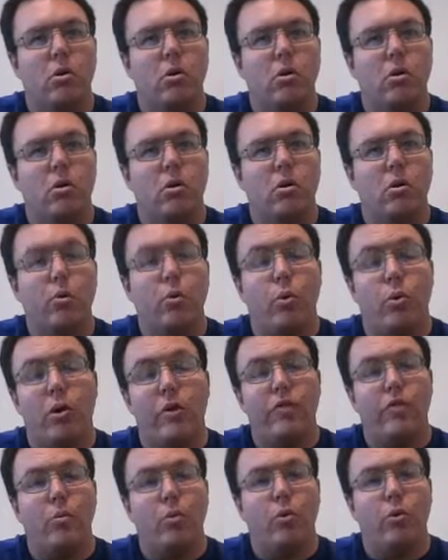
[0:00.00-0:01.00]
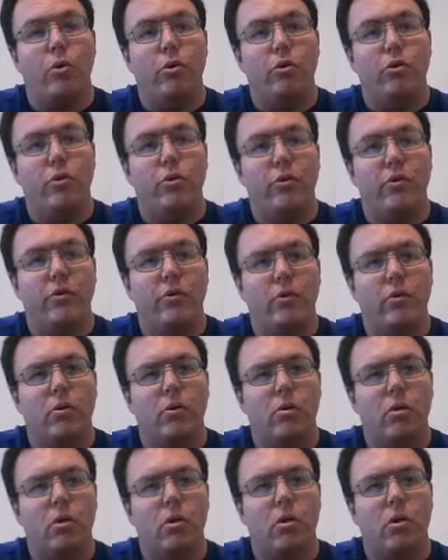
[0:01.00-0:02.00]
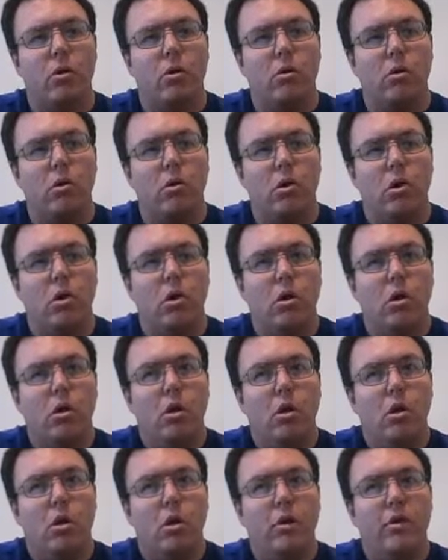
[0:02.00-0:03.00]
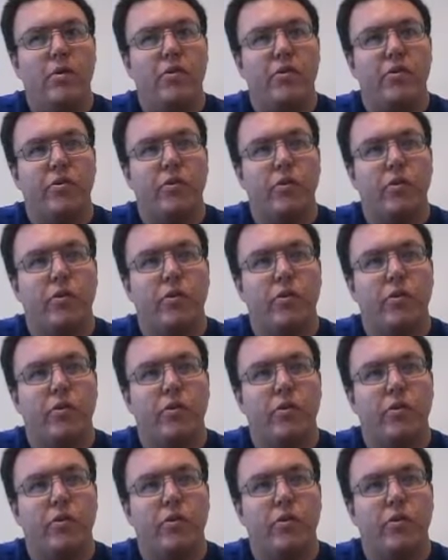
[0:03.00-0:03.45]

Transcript: Even more interesting. His